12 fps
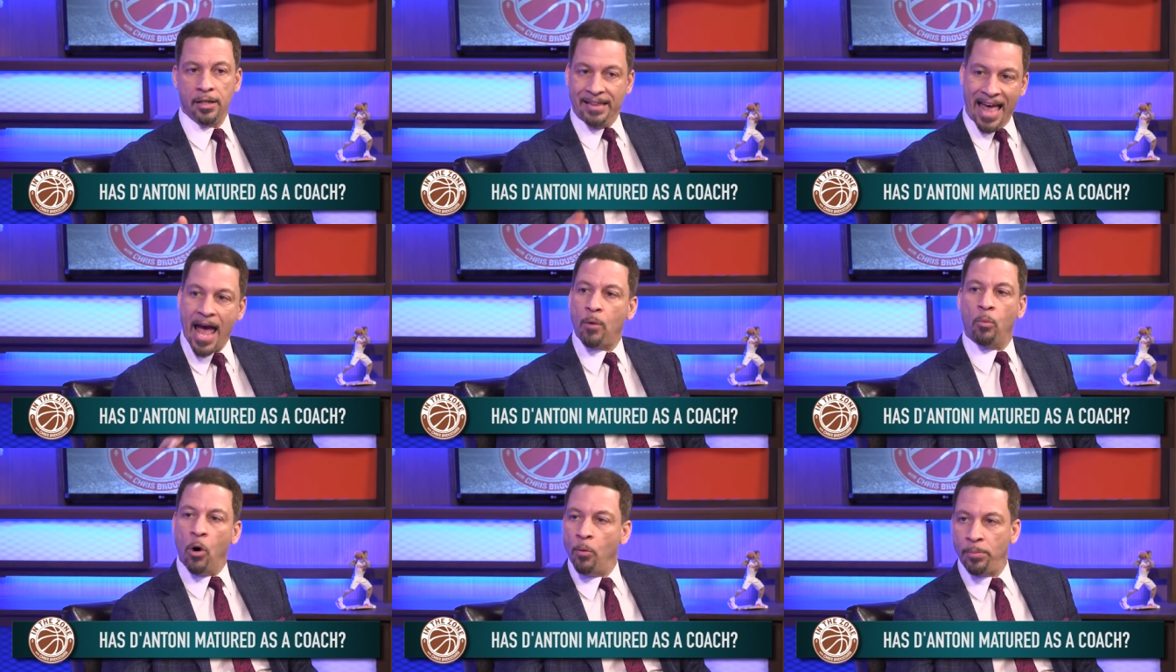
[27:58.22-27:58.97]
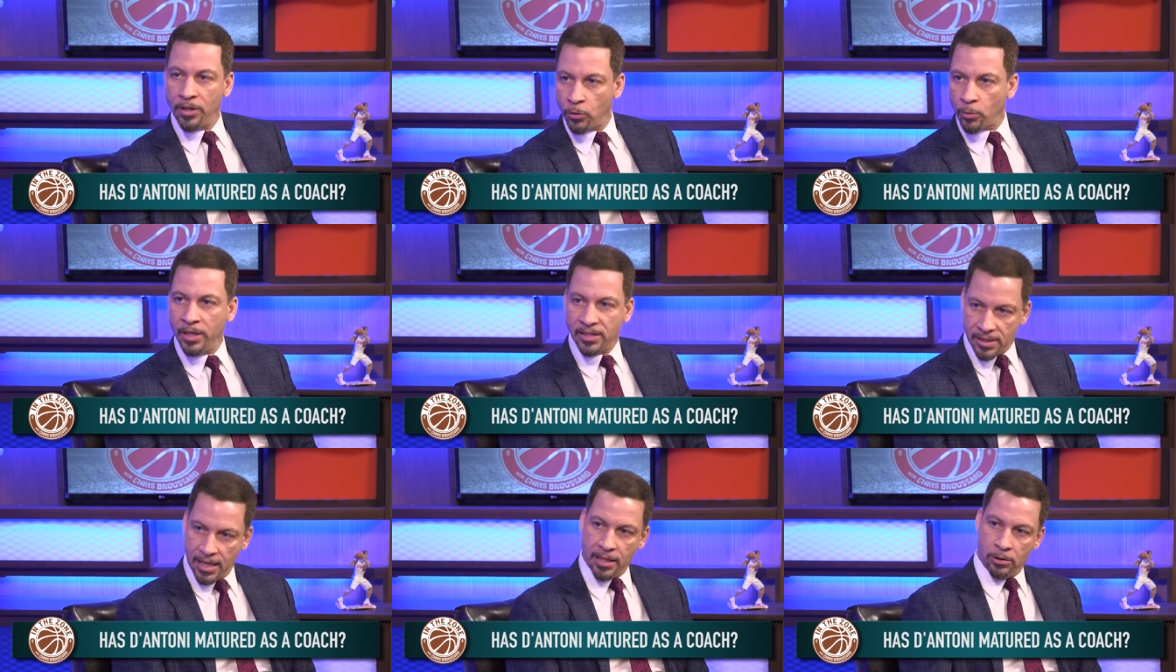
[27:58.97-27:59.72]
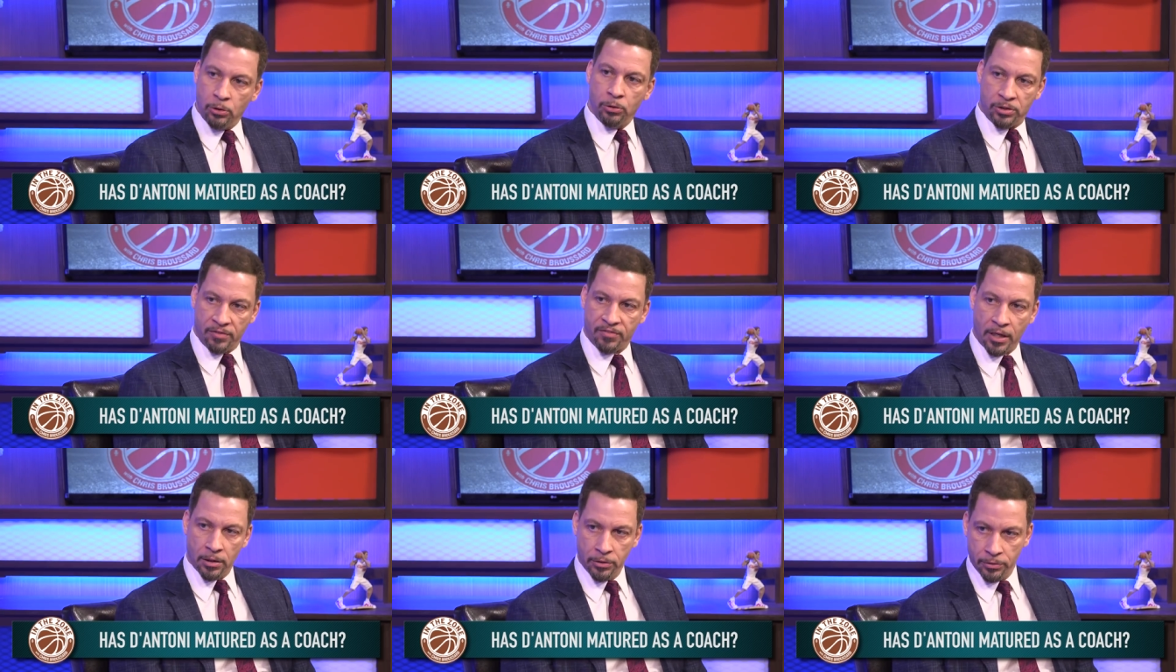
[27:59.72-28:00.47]
that won't be the reason they lose if
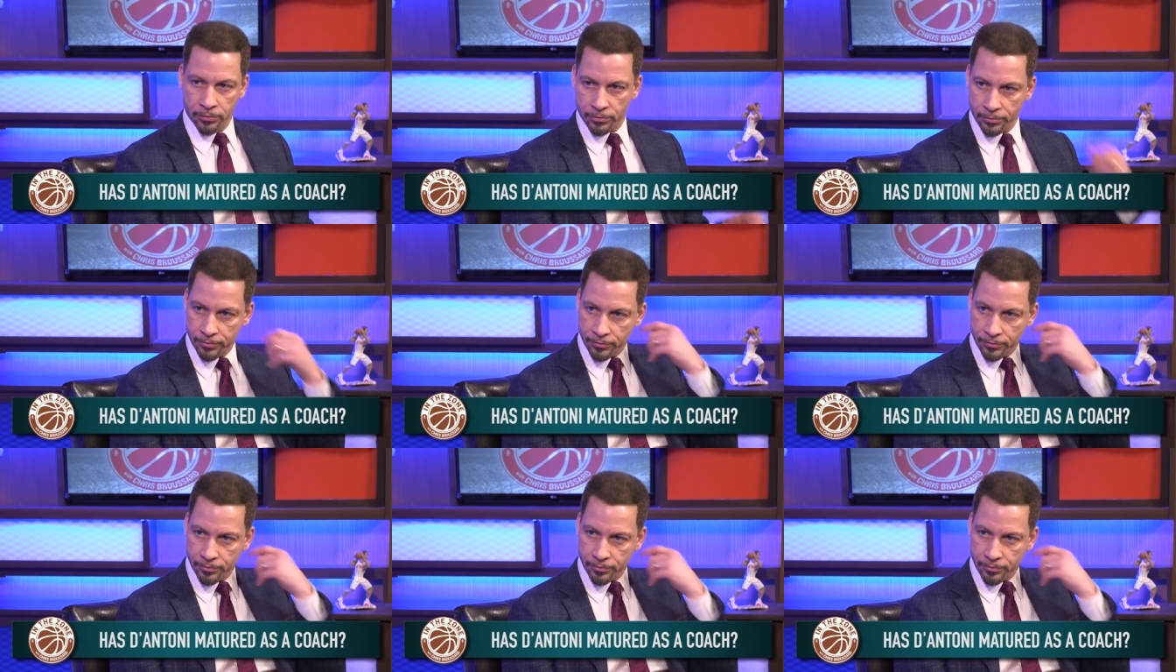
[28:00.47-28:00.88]
they lose? Well, that